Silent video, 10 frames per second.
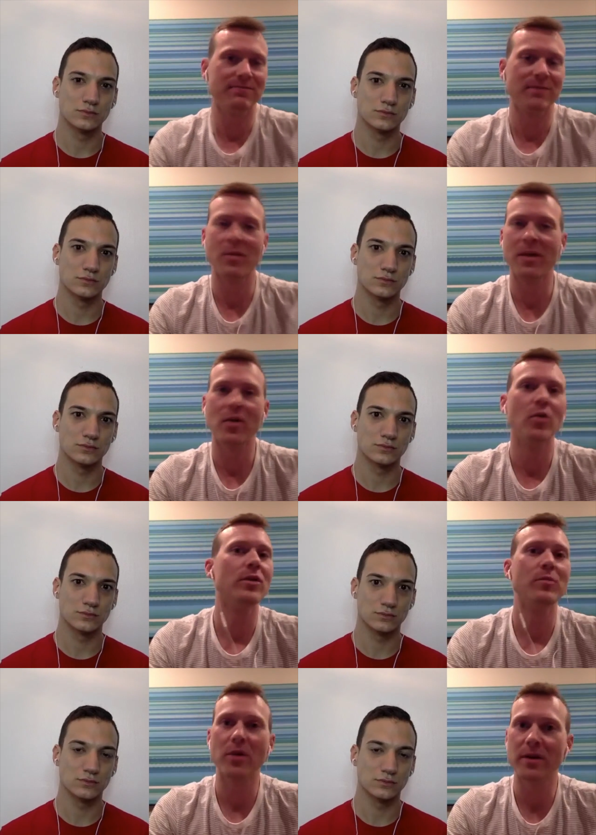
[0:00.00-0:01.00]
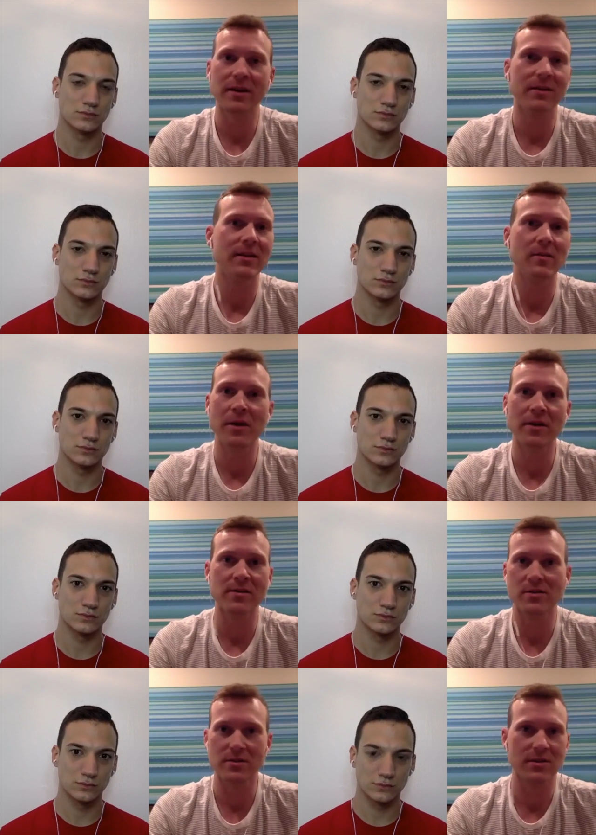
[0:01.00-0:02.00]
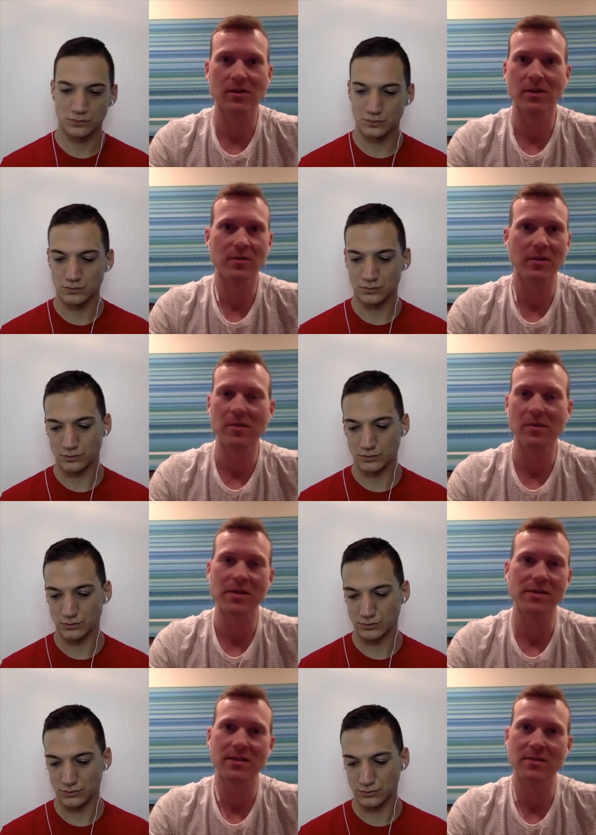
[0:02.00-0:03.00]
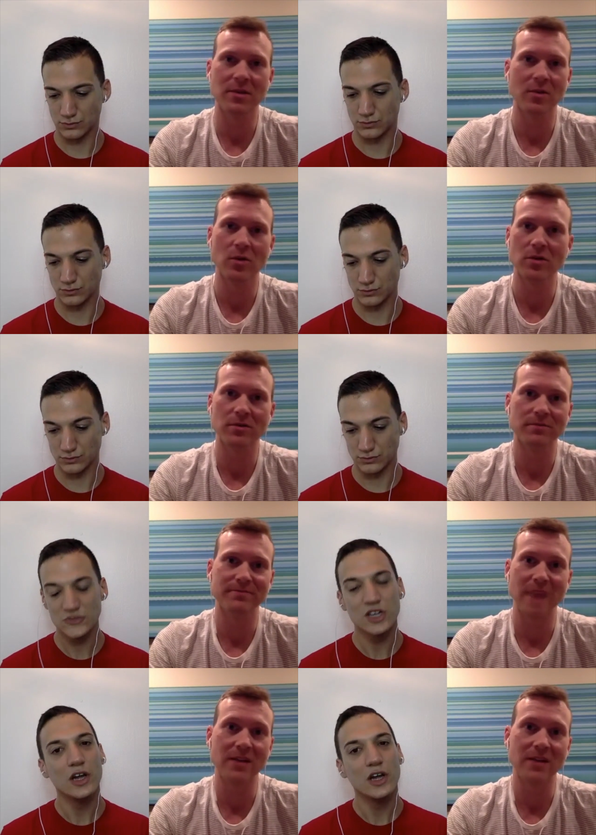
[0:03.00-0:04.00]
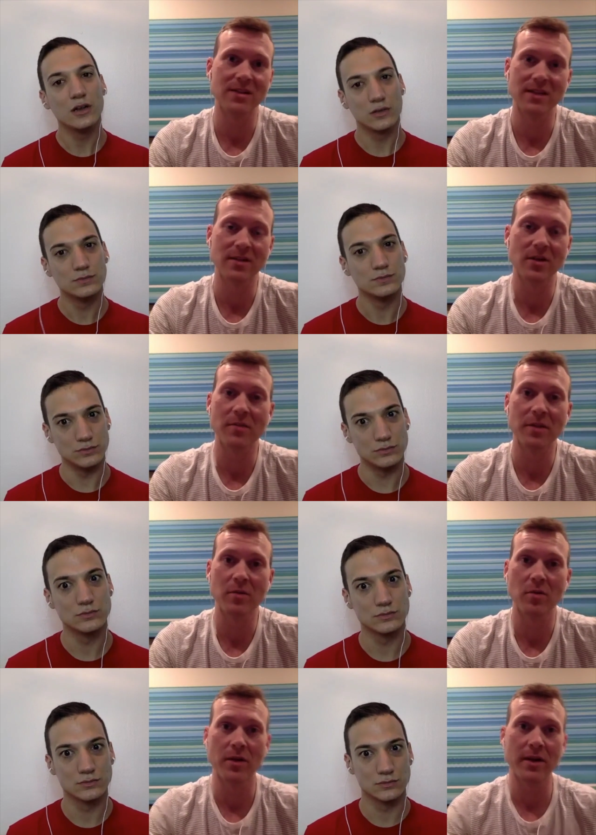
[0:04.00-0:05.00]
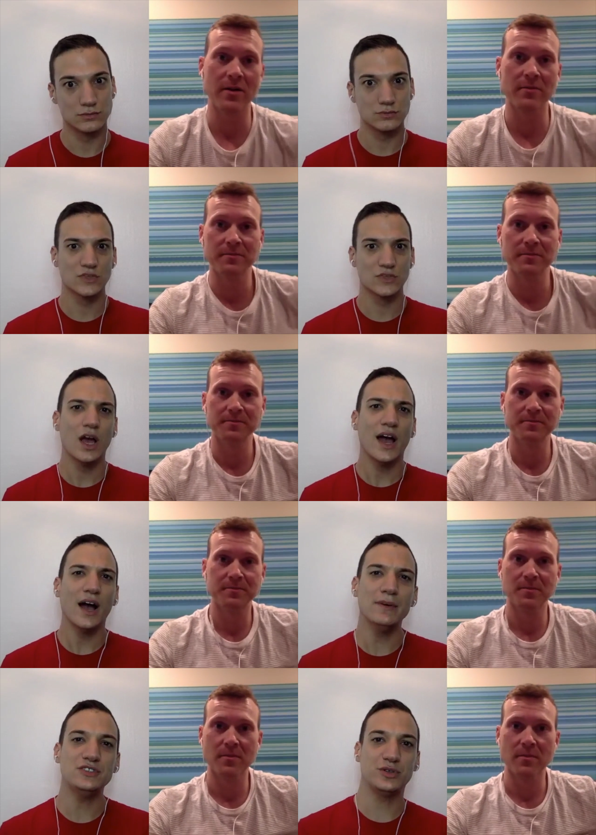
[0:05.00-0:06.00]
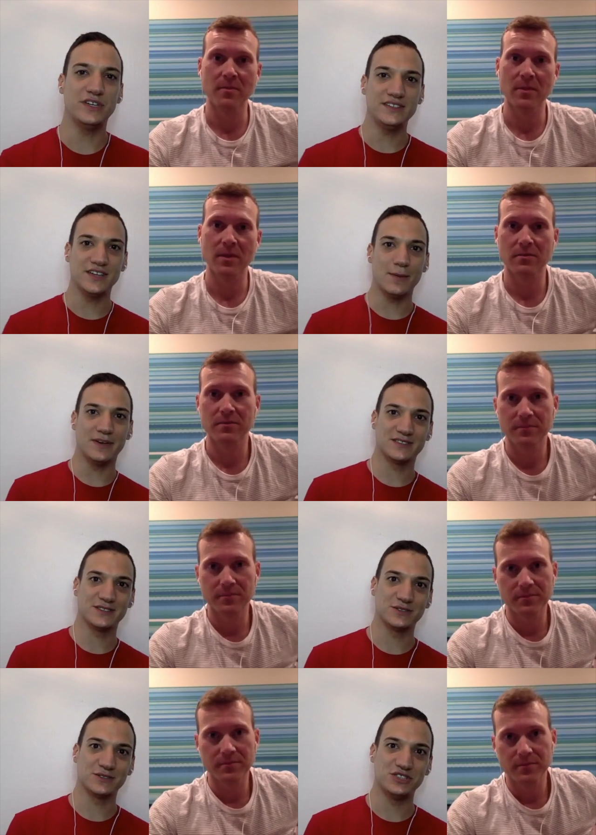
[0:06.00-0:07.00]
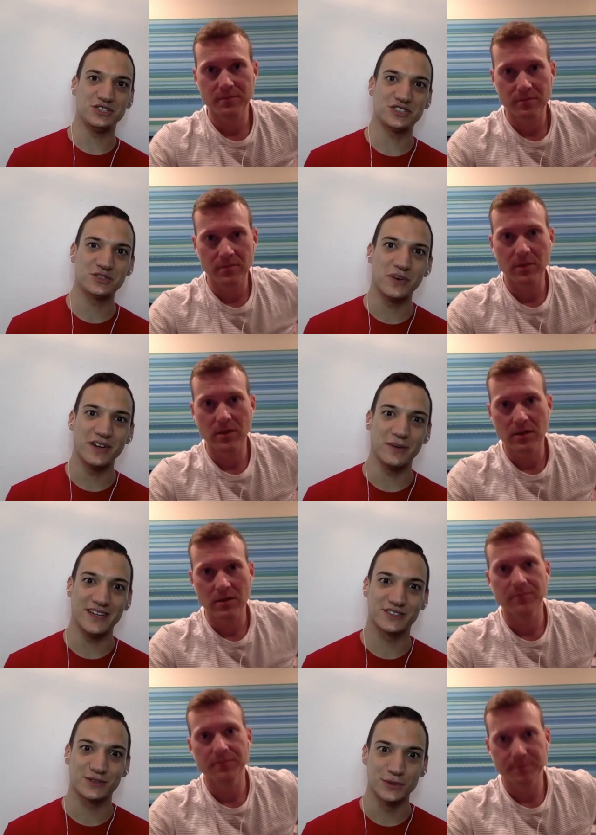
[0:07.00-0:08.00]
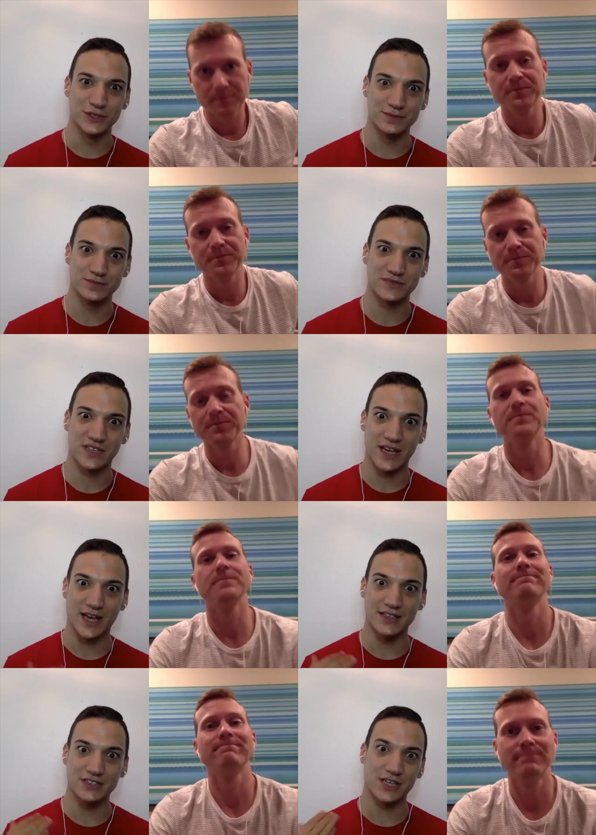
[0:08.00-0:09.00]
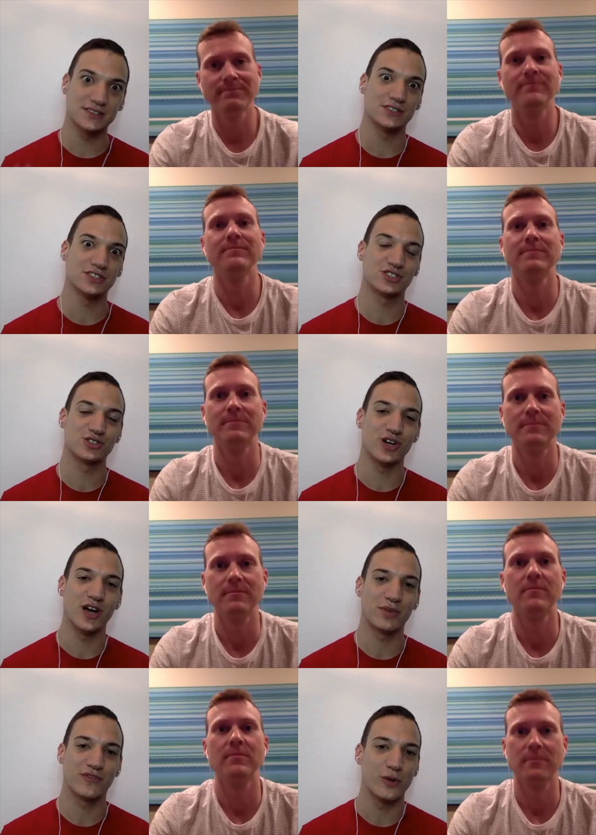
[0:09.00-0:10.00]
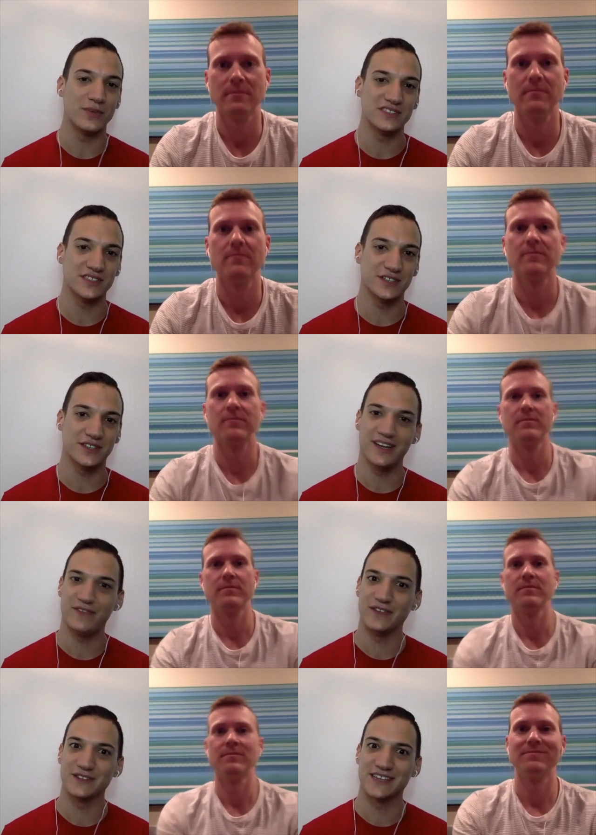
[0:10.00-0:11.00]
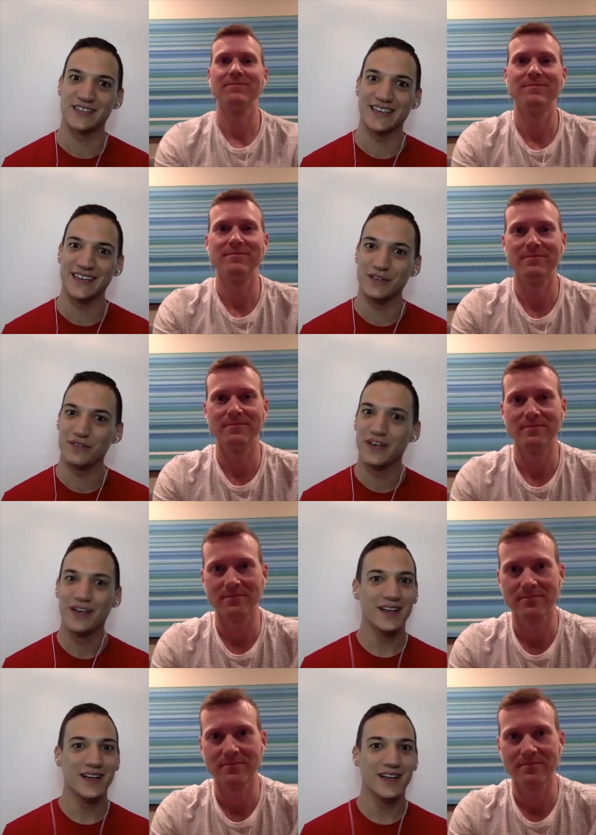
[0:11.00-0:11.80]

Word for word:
Speaker 1: no matter who you put in, the Americans are still going to be the best team in the world. I just think they're unbeatable right now.
Speaker 2: How about Trinity Thomas? So she just went away to school, and she mm-hmm. has such a strong performance here. It feels like it.